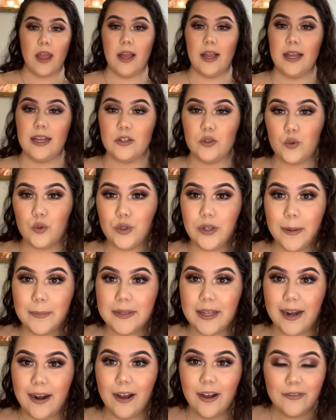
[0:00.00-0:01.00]
And to top
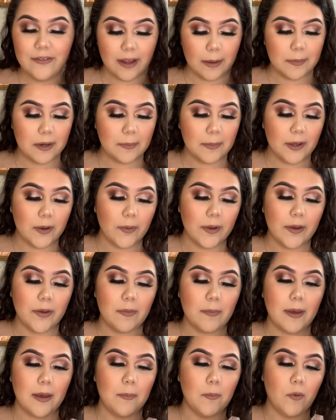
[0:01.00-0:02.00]
that off, I'm gonna be going
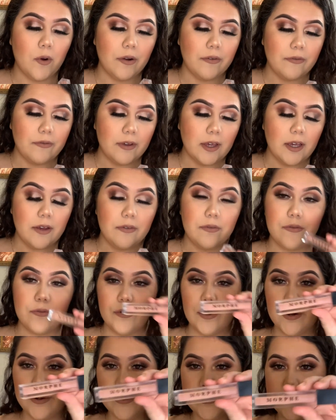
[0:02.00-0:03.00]
with my Morphe
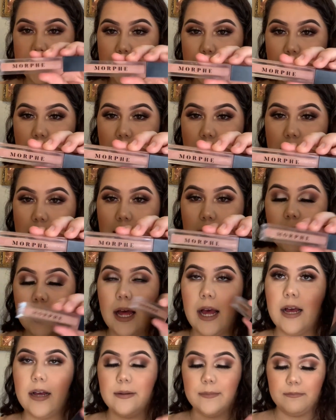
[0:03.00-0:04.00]
Froze
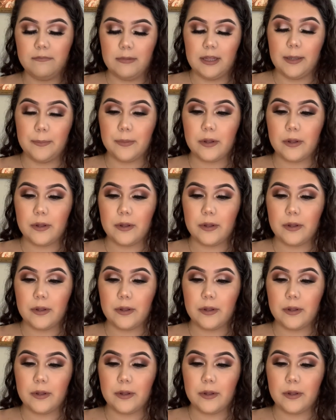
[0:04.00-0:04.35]
lip